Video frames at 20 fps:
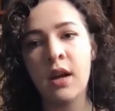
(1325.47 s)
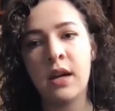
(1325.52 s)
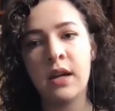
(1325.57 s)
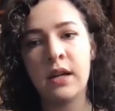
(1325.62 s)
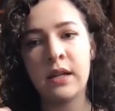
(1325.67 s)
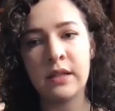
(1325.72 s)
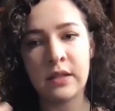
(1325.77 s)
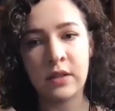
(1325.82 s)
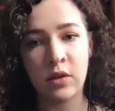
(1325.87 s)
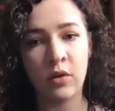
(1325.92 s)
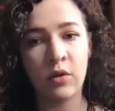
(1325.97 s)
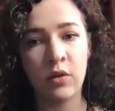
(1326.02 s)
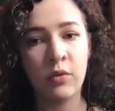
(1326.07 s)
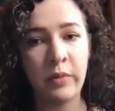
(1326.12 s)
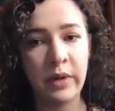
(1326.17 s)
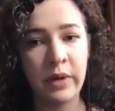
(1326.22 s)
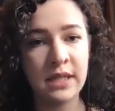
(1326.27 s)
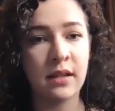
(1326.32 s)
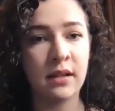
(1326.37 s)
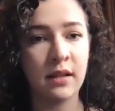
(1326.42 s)
Uh, so
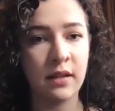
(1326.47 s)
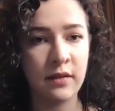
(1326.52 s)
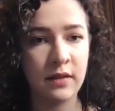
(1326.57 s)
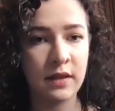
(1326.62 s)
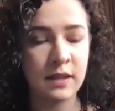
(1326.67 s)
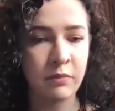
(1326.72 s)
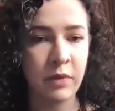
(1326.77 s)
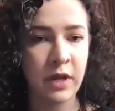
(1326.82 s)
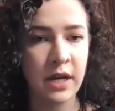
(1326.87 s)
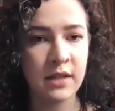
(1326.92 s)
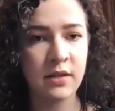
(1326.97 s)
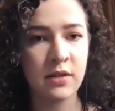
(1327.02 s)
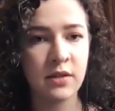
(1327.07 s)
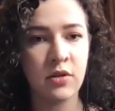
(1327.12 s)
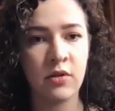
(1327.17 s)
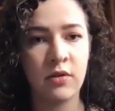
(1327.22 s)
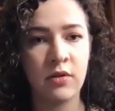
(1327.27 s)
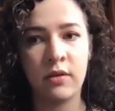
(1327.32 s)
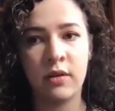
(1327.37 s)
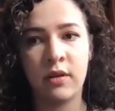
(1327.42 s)
basically, this
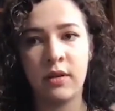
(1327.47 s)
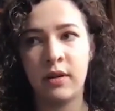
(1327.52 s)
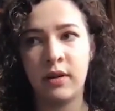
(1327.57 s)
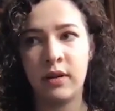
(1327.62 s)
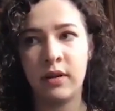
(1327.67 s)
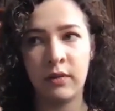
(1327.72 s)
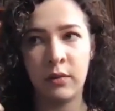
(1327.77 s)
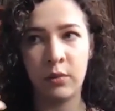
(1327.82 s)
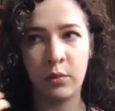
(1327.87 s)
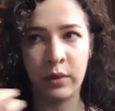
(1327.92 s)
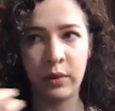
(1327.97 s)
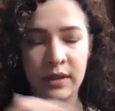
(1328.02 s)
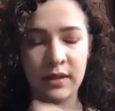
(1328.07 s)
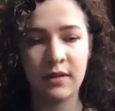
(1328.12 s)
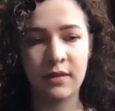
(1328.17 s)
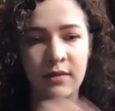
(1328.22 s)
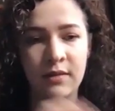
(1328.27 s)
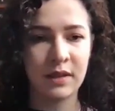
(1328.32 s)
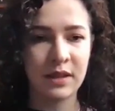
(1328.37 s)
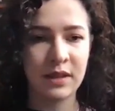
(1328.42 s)
pastor, uh, with
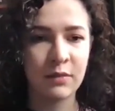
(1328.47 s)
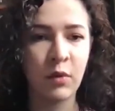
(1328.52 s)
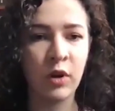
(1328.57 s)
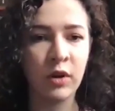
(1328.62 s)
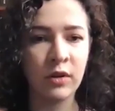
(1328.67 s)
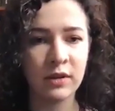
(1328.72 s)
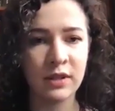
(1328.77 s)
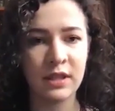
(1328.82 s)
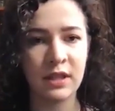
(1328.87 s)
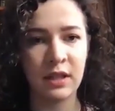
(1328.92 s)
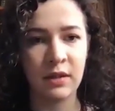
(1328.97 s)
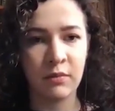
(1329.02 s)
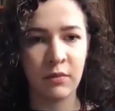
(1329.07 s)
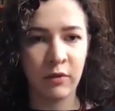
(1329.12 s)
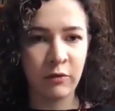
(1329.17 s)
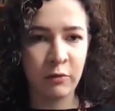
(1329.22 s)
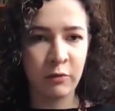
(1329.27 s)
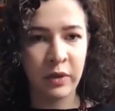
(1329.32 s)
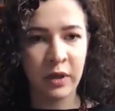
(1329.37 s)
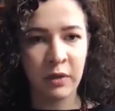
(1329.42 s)
a small team
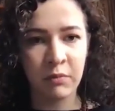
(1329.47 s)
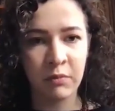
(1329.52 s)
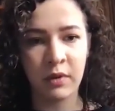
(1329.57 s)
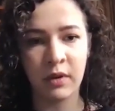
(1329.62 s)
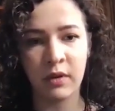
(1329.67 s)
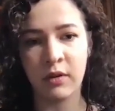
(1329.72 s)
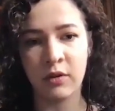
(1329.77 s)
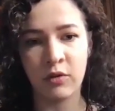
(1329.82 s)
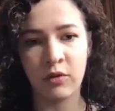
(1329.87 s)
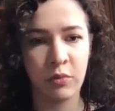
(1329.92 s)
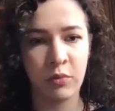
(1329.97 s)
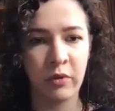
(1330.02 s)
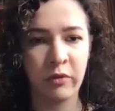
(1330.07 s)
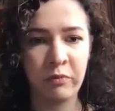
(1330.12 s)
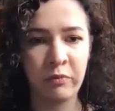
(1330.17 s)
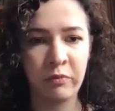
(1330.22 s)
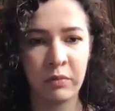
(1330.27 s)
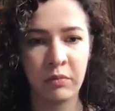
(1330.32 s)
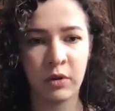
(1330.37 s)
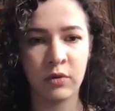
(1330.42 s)
of people, group of
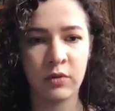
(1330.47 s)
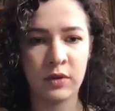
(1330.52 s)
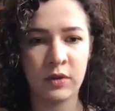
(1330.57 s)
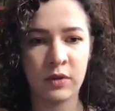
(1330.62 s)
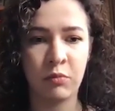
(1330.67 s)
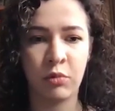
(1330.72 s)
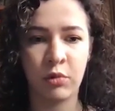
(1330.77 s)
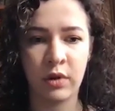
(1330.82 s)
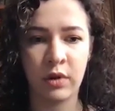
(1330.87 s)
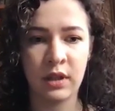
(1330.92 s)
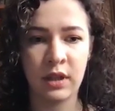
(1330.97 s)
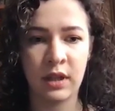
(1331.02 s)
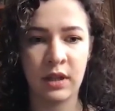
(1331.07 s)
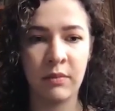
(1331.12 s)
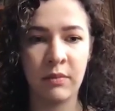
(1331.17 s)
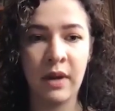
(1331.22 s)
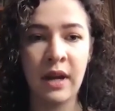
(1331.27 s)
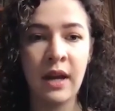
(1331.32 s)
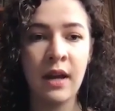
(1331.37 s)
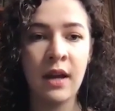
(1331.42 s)
people who support
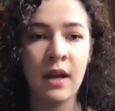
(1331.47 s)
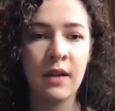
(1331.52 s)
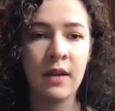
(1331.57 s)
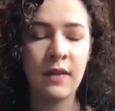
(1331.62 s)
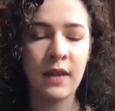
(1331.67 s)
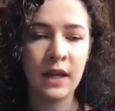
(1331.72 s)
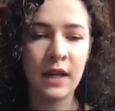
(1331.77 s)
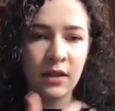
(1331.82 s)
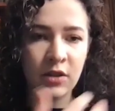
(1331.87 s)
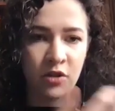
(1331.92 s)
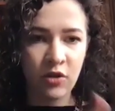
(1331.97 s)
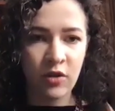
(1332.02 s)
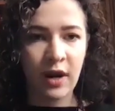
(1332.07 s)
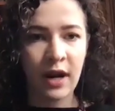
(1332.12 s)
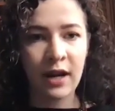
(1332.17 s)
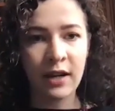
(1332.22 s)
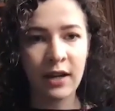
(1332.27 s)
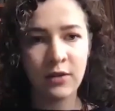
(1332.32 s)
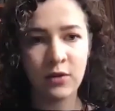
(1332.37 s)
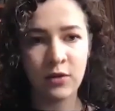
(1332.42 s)
him, they
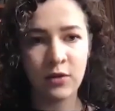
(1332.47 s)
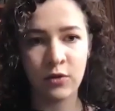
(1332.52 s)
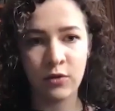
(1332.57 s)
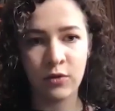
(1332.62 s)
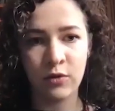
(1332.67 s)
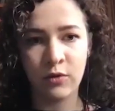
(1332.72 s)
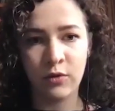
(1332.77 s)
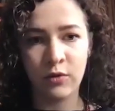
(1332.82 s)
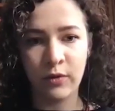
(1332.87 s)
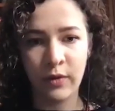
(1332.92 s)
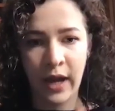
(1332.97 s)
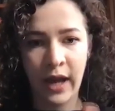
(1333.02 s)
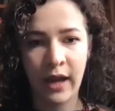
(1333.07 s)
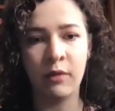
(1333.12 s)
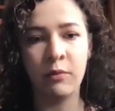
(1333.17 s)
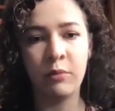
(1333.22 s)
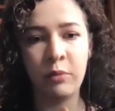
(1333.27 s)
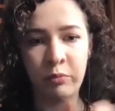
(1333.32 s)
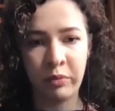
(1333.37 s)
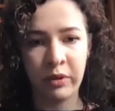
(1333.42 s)
try to
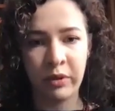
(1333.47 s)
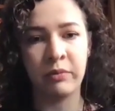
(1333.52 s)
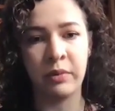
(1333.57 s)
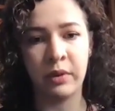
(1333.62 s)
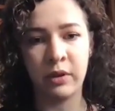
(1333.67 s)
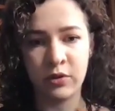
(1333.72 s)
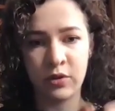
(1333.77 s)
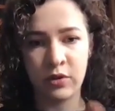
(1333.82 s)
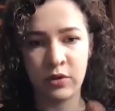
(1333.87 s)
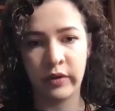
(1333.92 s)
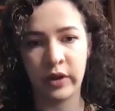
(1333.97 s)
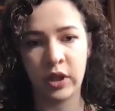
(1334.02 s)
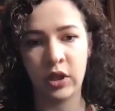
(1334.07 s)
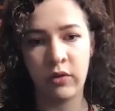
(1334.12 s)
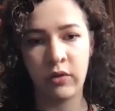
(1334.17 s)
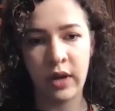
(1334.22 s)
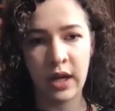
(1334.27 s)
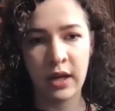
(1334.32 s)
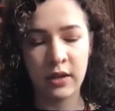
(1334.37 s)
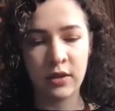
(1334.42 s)
help people to
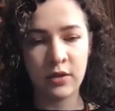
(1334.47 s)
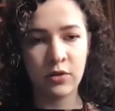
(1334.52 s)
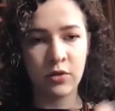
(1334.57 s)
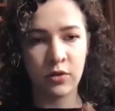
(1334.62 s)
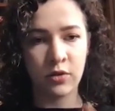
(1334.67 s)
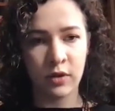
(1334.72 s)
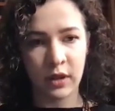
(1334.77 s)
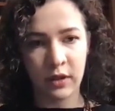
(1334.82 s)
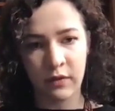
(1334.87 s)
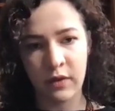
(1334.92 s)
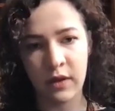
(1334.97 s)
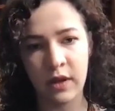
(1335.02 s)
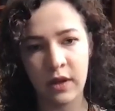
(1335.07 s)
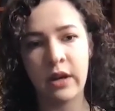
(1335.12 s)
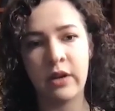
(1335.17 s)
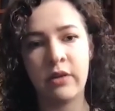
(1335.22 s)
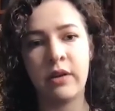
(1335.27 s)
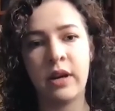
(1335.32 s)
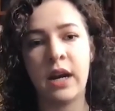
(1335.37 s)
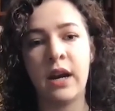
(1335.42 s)
evacuate to leave the
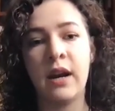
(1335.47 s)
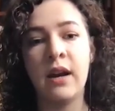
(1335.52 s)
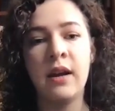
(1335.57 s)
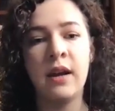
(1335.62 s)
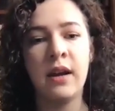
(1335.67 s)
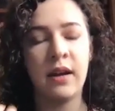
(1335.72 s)
area.